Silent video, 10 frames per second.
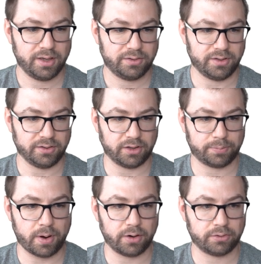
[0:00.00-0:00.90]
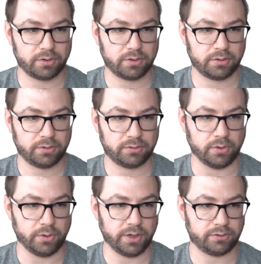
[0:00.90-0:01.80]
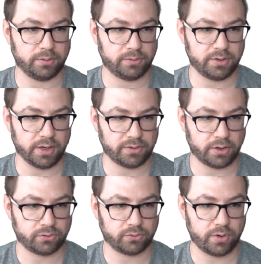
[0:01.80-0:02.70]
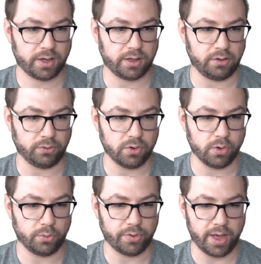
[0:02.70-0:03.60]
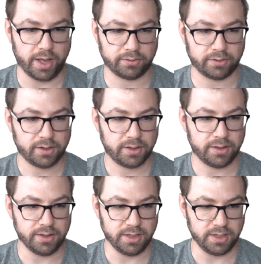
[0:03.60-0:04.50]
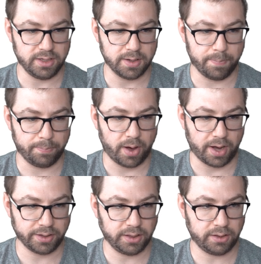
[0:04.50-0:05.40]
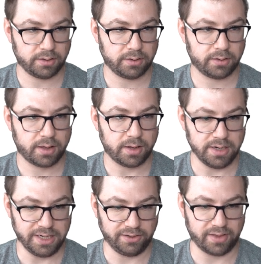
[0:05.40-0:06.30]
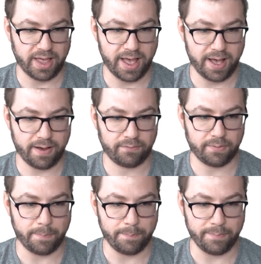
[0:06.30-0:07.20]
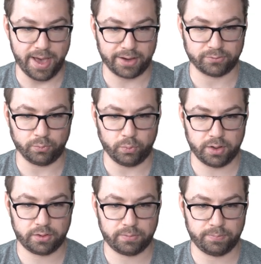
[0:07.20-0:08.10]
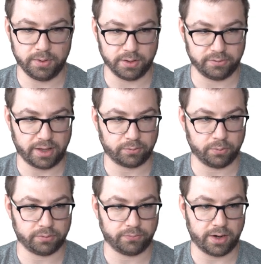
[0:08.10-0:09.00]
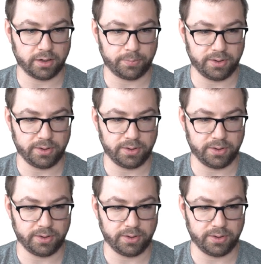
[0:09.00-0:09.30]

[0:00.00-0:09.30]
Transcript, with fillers: CSS parser, so here's some CSS string, and it'll know that the body needs to have max width because that's what was defined up